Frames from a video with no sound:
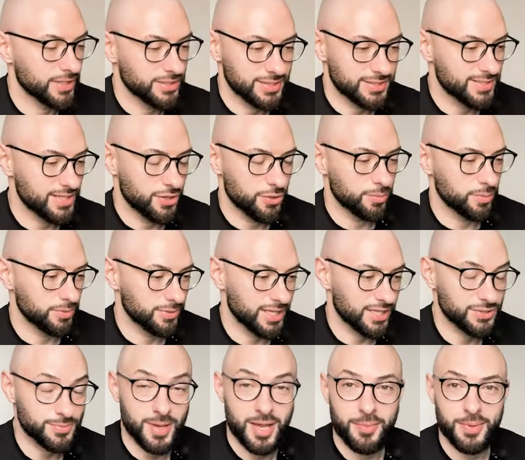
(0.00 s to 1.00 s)
that's
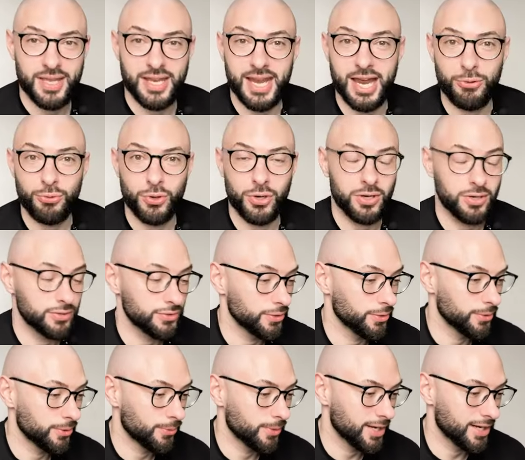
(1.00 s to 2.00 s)
that's maybe an arrow.
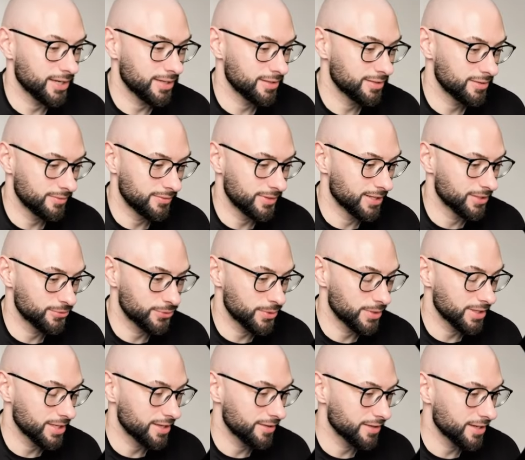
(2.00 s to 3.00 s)
Don't know why I
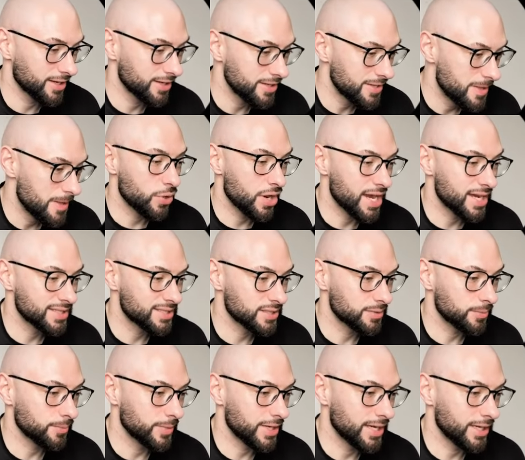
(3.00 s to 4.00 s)
drew it like that.
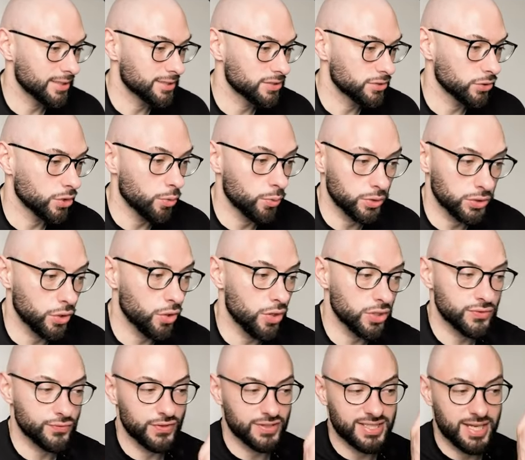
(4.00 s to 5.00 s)
Price makes lower
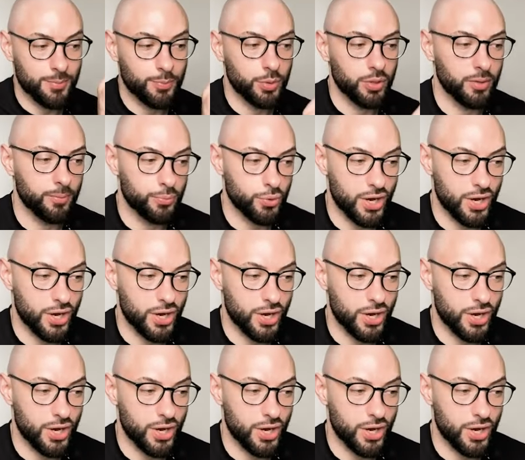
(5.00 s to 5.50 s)
lows, for example, on